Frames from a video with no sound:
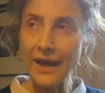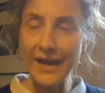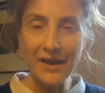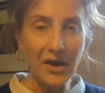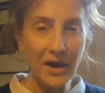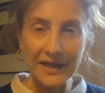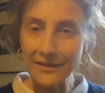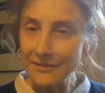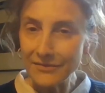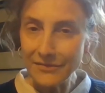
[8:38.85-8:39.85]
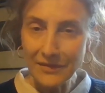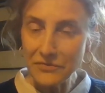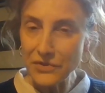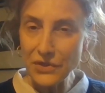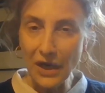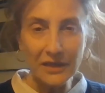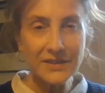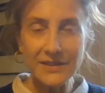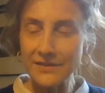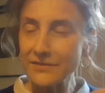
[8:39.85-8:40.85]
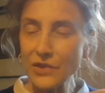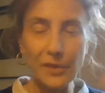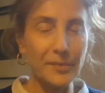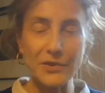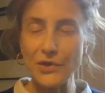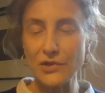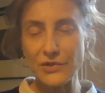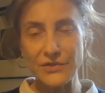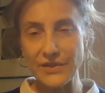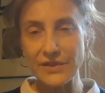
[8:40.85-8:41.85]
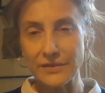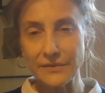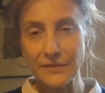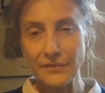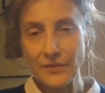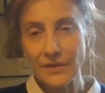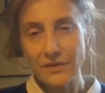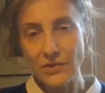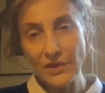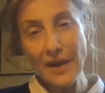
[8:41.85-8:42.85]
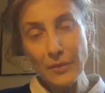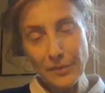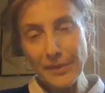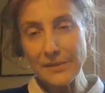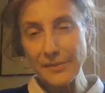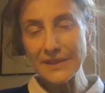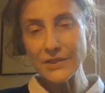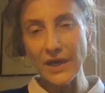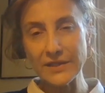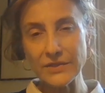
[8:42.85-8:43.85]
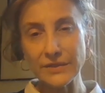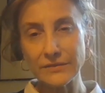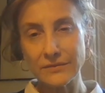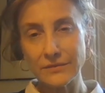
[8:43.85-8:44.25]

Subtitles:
AI just turbocharges it. So that would be the big change.